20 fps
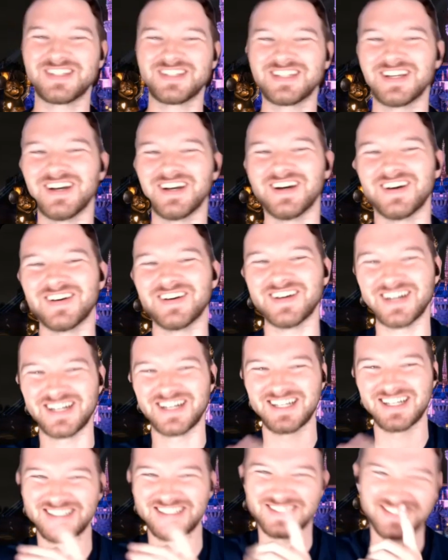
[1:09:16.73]
so
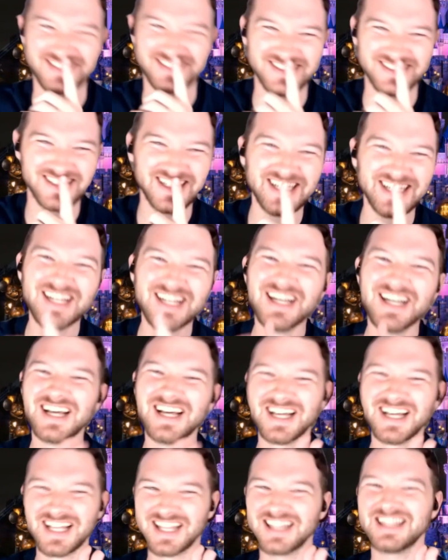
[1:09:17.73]

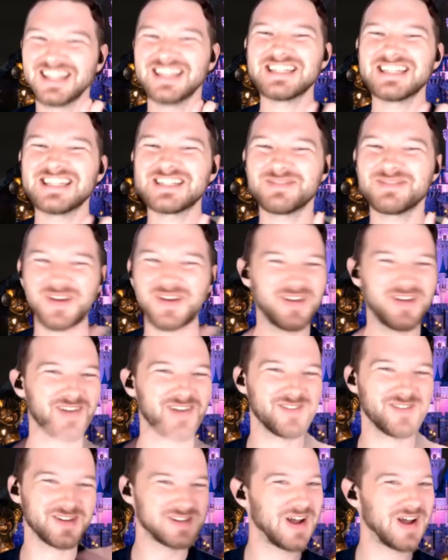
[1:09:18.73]
this is my
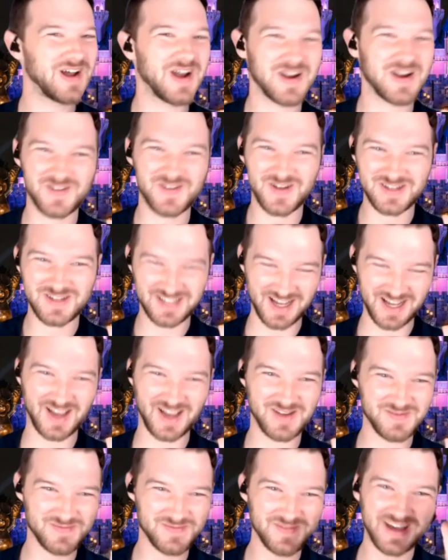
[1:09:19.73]
favorite song of all
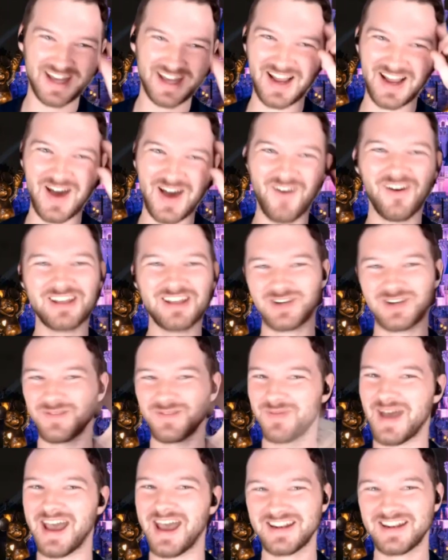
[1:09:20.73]
time, and I mm. always go
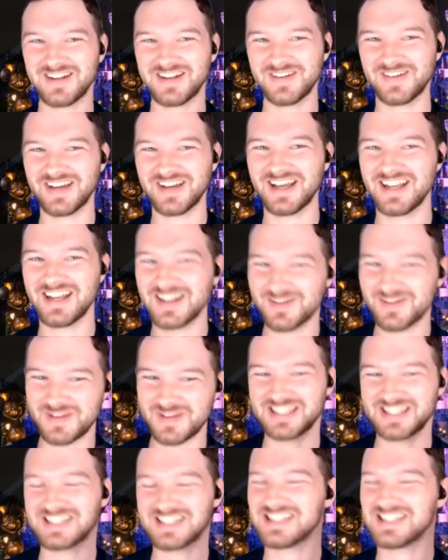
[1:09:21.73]
back to it.
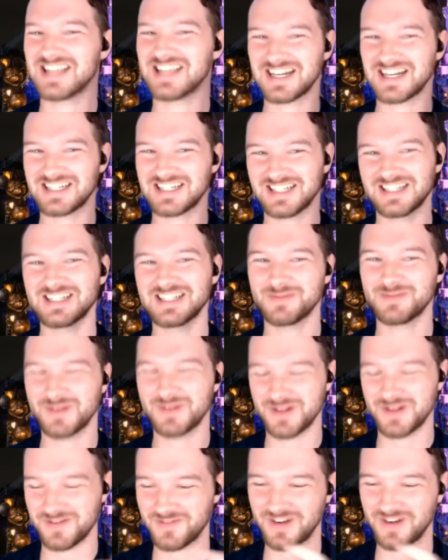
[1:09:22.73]
But this is actually this is
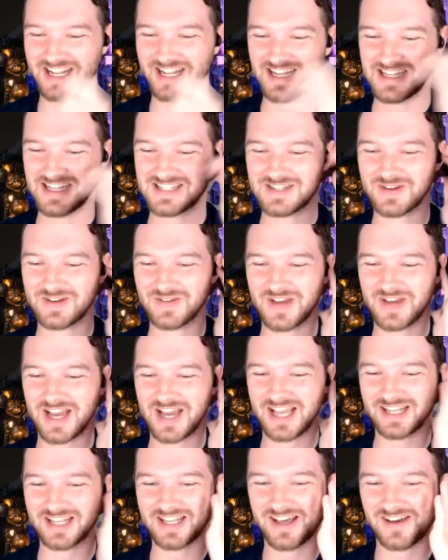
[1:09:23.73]
pretty funny. So
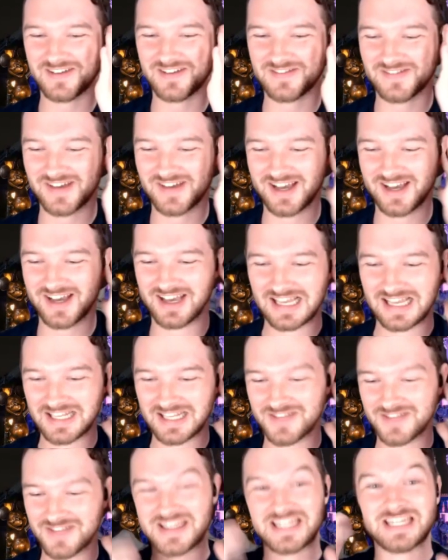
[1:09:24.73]
I love uh, I
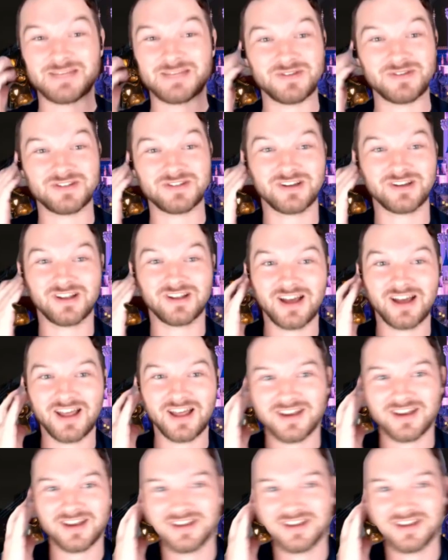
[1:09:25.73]
love indie music a lot.